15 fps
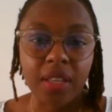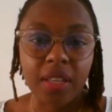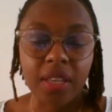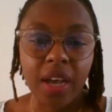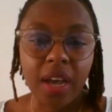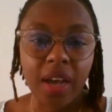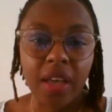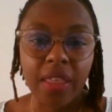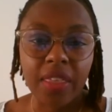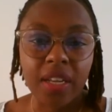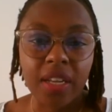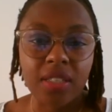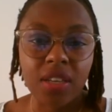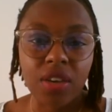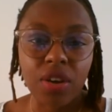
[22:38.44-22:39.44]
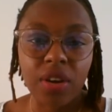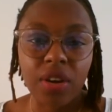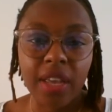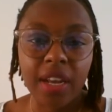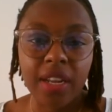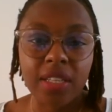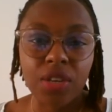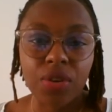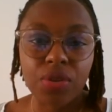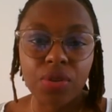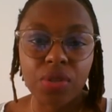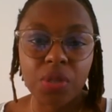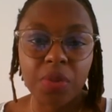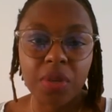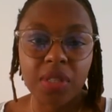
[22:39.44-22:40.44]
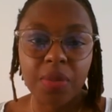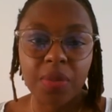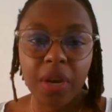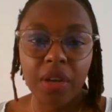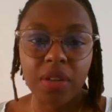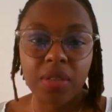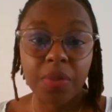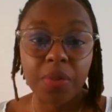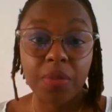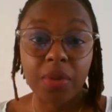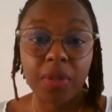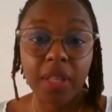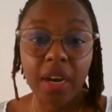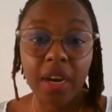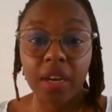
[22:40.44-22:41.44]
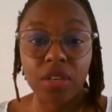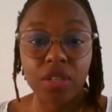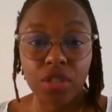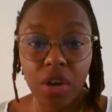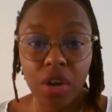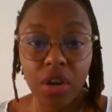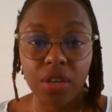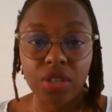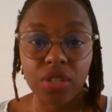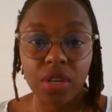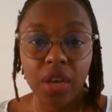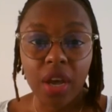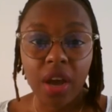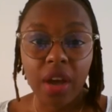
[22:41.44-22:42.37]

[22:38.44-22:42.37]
yeah, I think decoloniality also speaks about the people that are in charge.